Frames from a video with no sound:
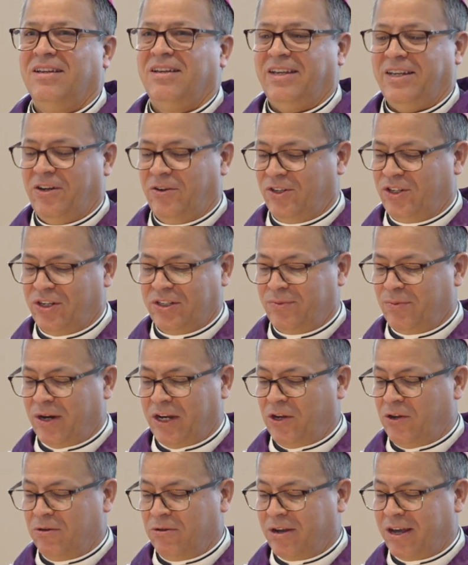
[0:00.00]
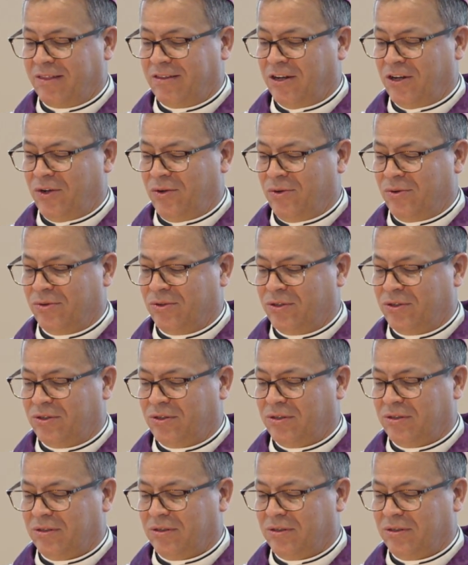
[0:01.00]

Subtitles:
Just when you look at the news,